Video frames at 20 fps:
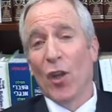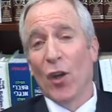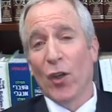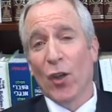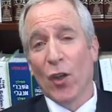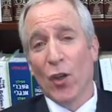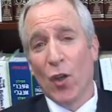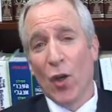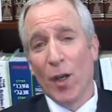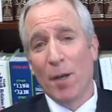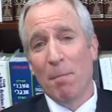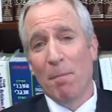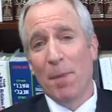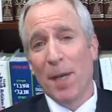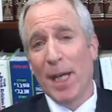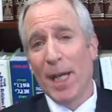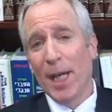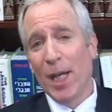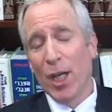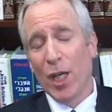There could
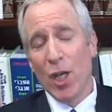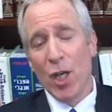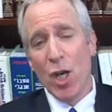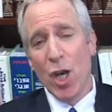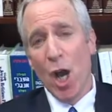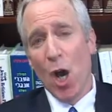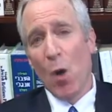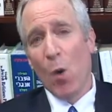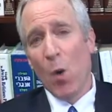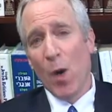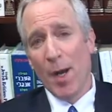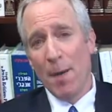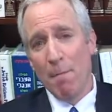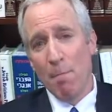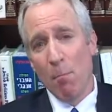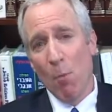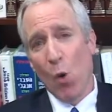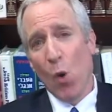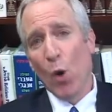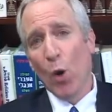be no
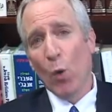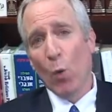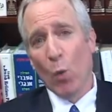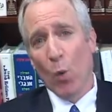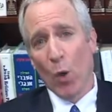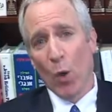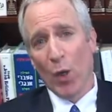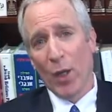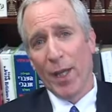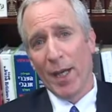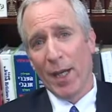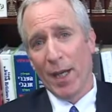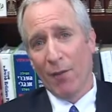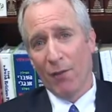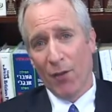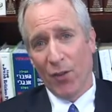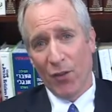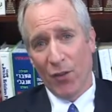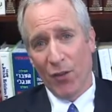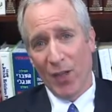one more worthy
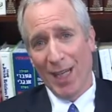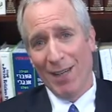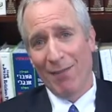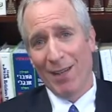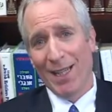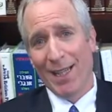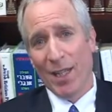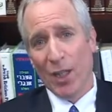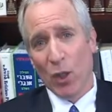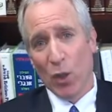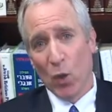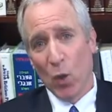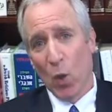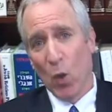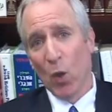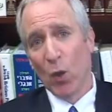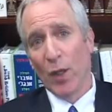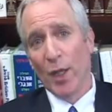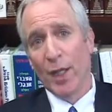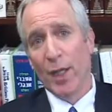of receiving the
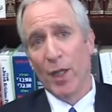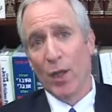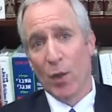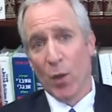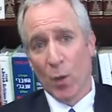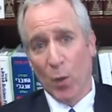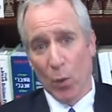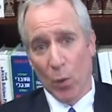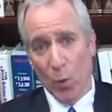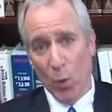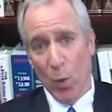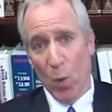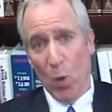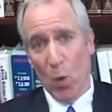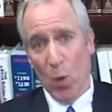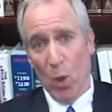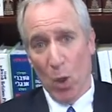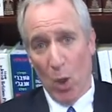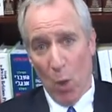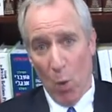Golden
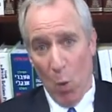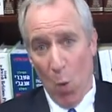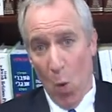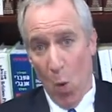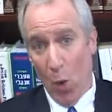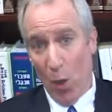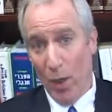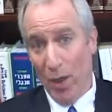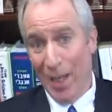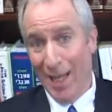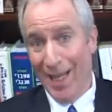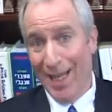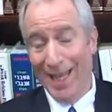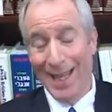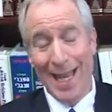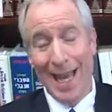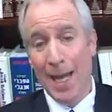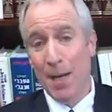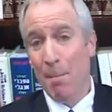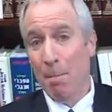Rule Award
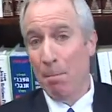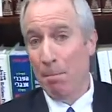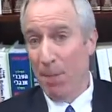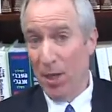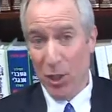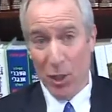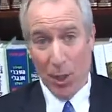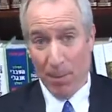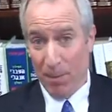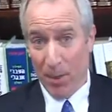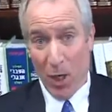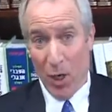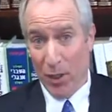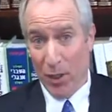than Bishop